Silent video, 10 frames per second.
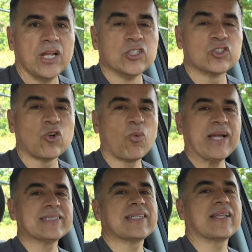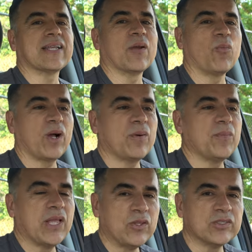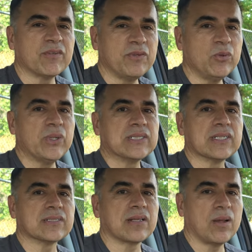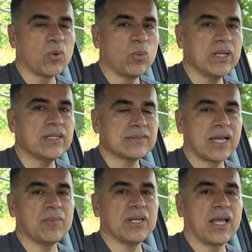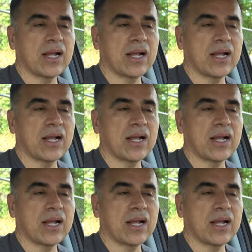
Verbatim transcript: So why sell it? Well, there's a few reasons. Number one, the timing.